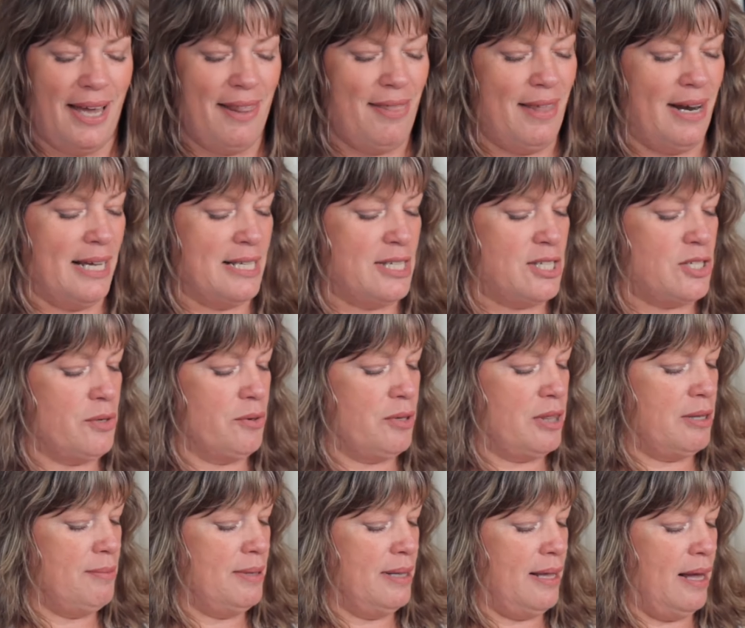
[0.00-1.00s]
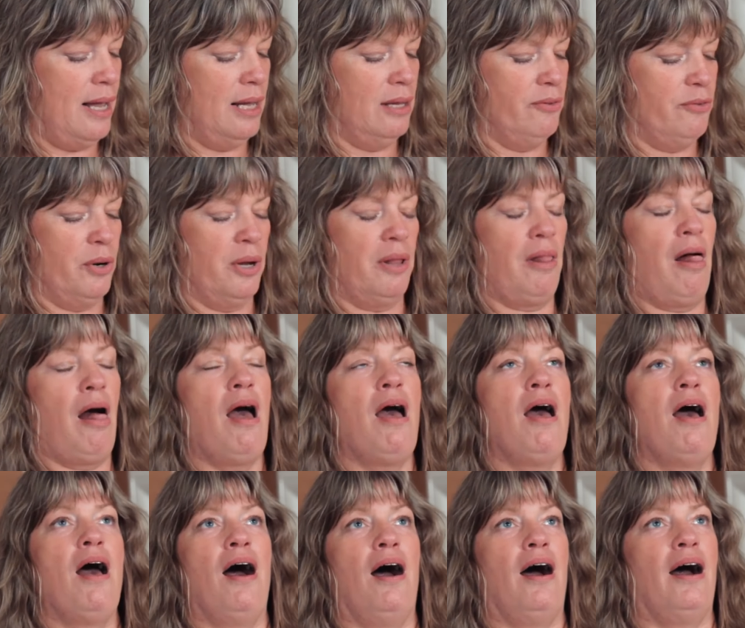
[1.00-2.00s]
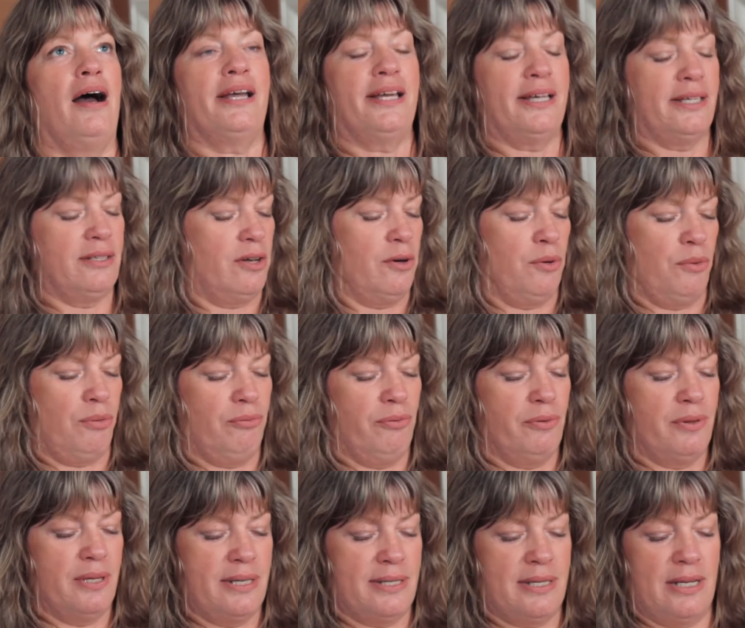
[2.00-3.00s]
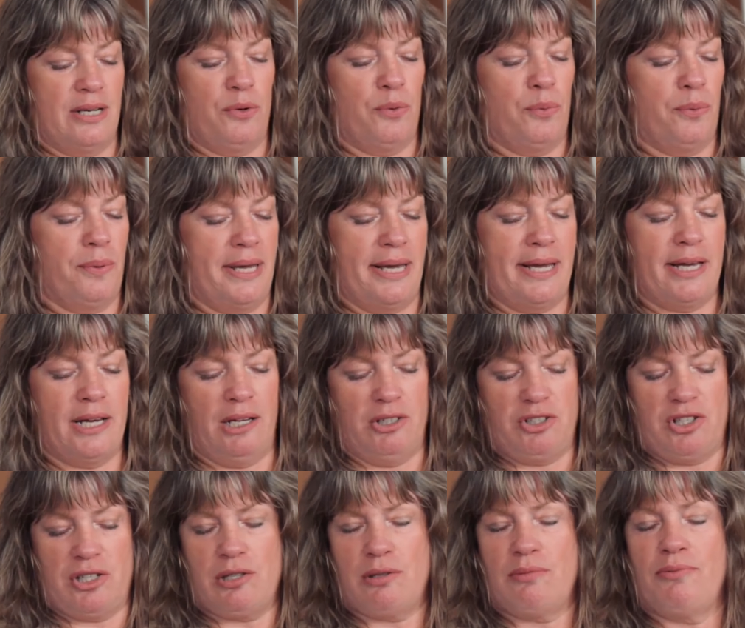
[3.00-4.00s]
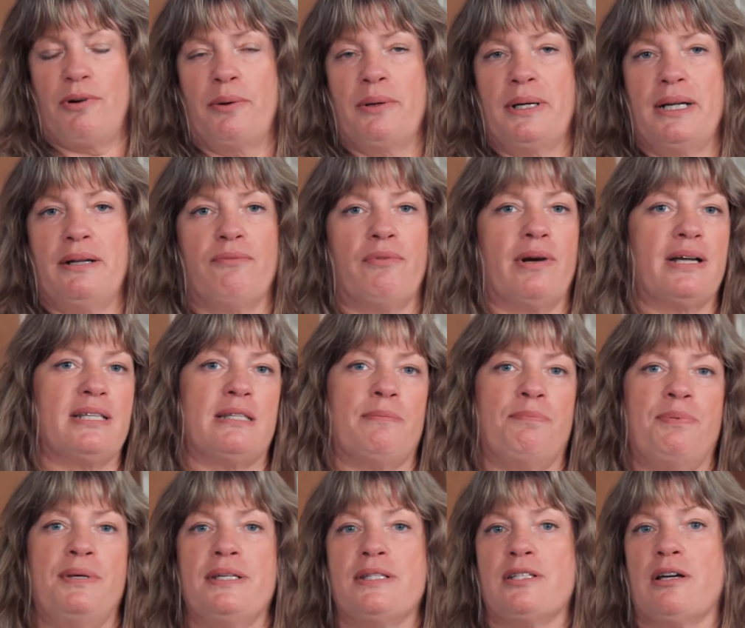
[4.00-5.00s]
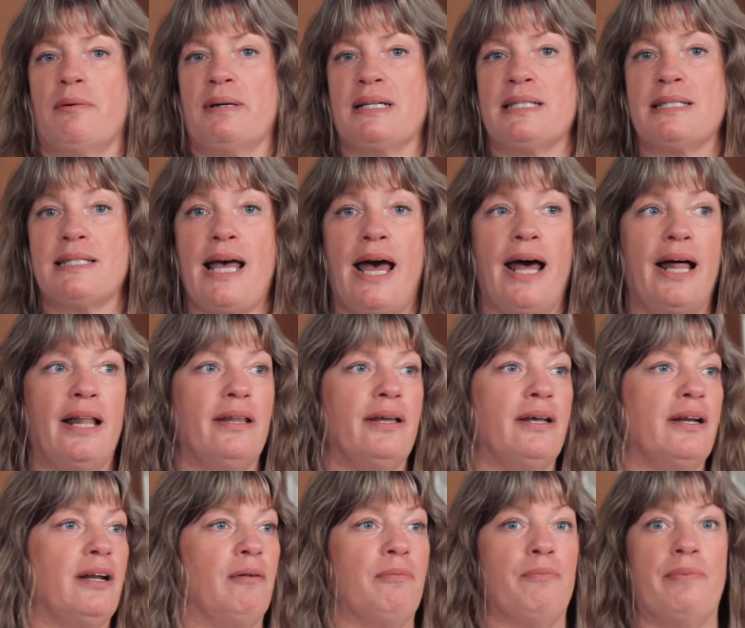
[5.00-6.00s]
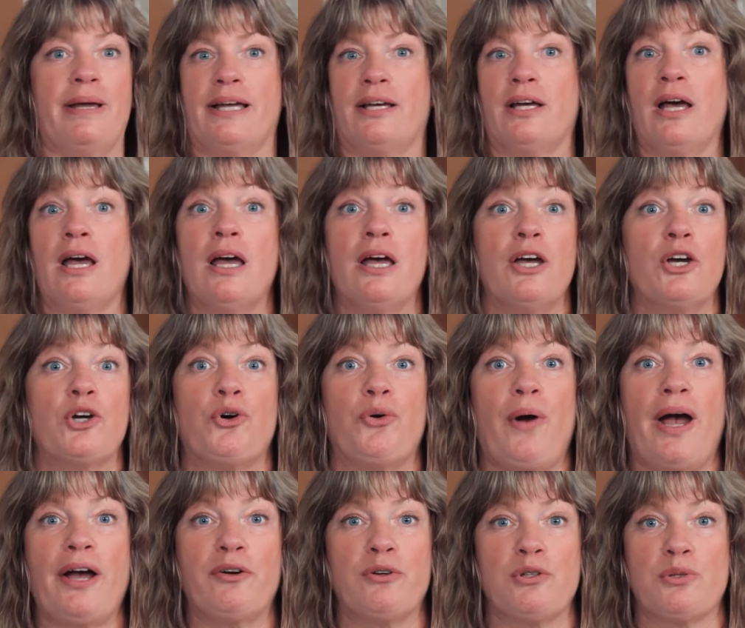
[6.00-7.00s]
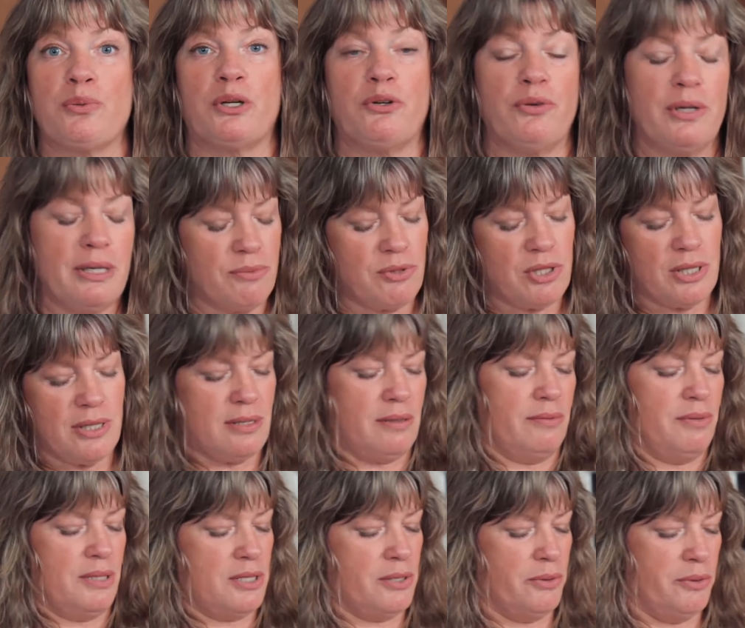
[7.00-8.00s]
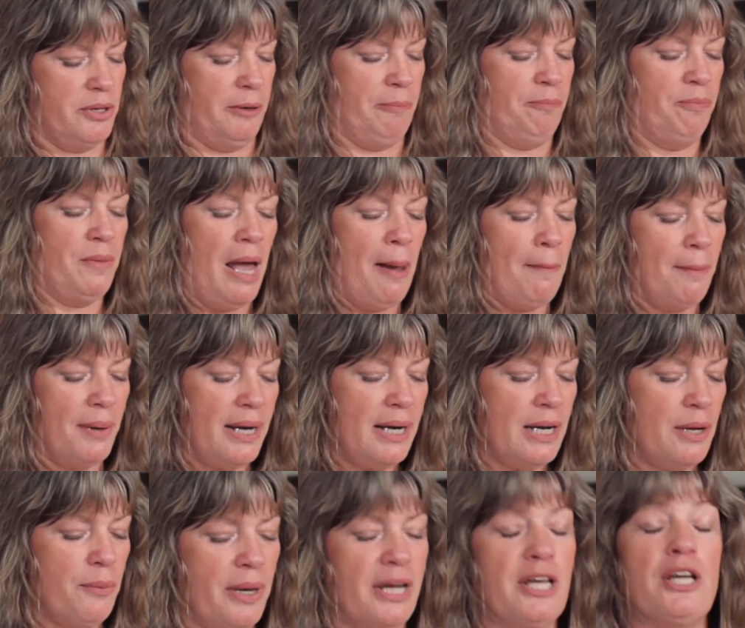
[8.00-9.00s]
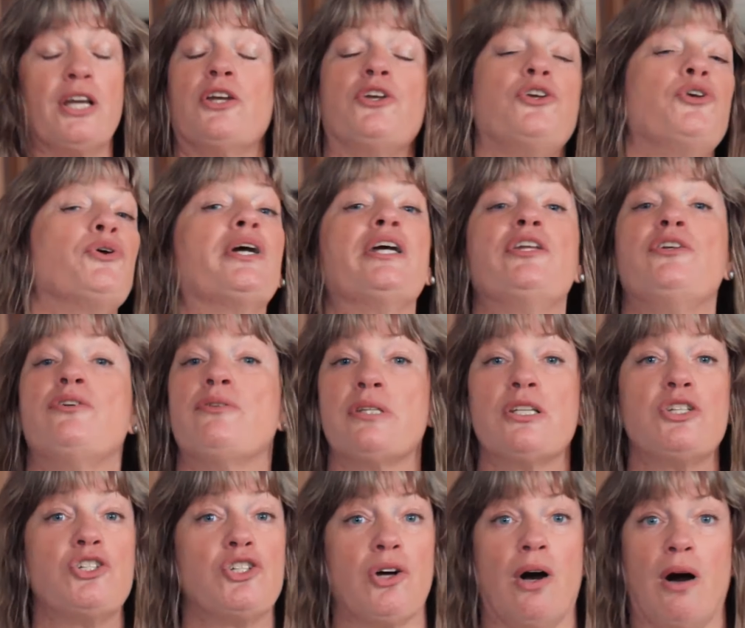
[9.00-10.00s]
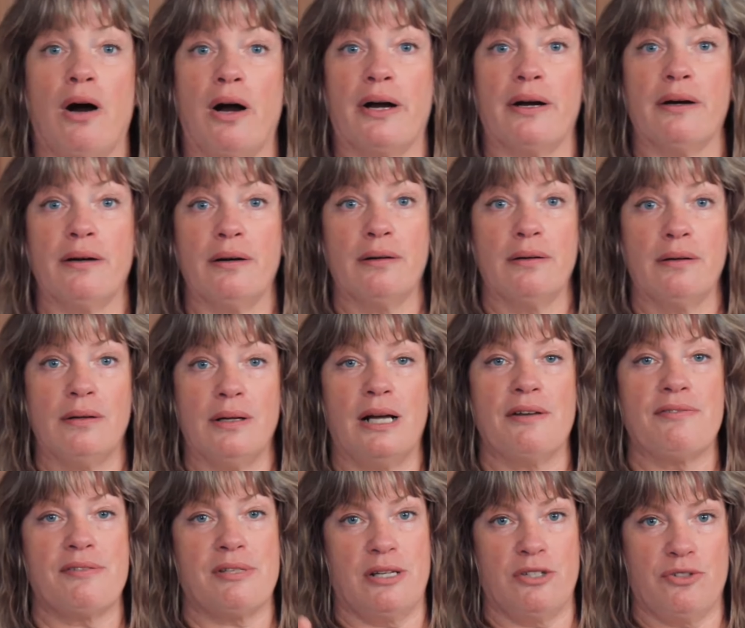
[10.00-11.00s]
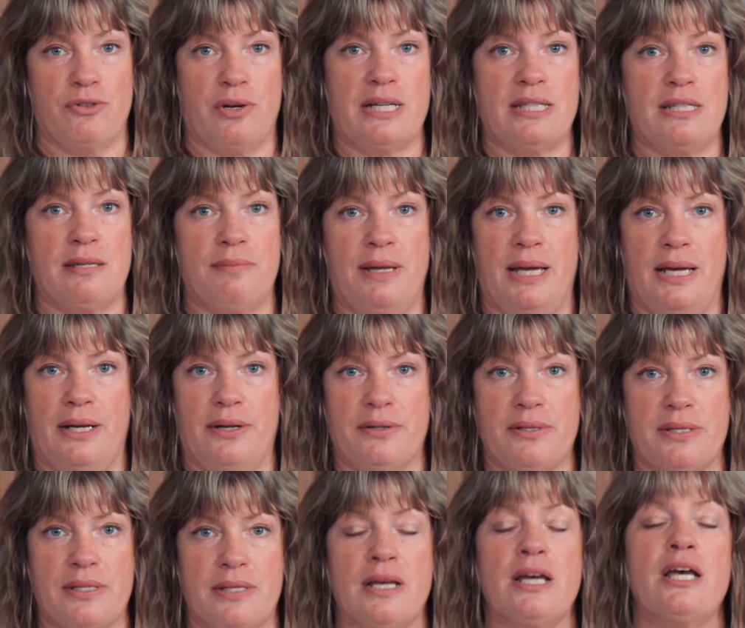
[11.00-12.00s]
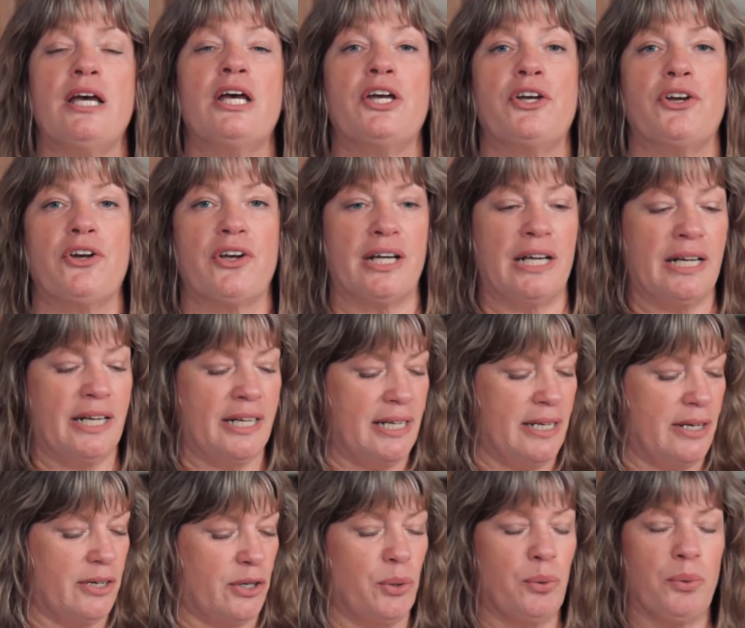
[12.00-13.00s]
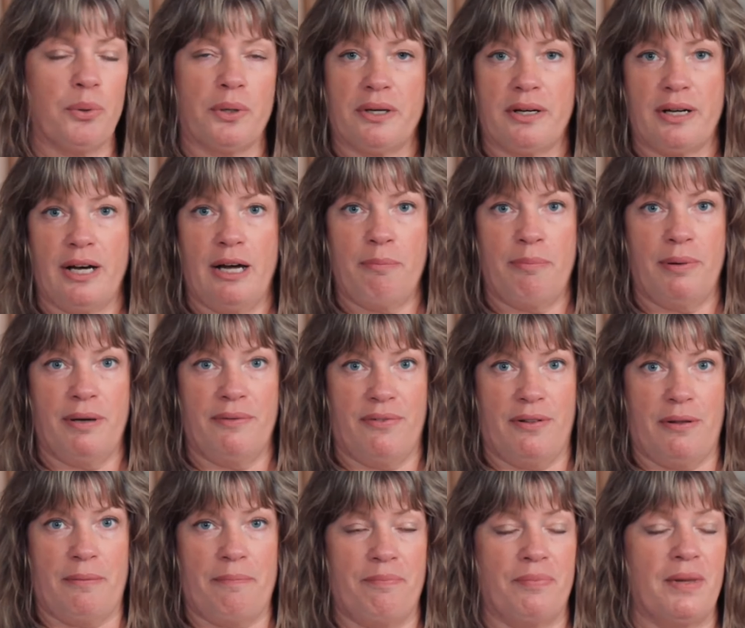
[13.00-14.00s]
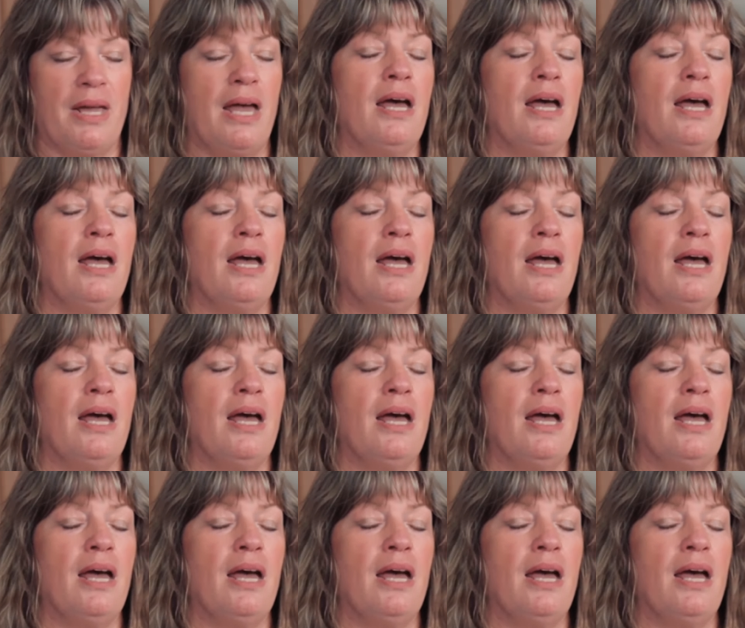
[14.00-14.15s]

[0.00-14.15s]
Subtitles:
And then I soak them in the olive oil. I can go through these in a week. I'll just throw it in recipes on my salad. I'll make crackers with cream cheese. Oh, it's so good. But anyway, you can use a jar of sun-dried tomatoes. You're gonna need a 1/4 cup of them.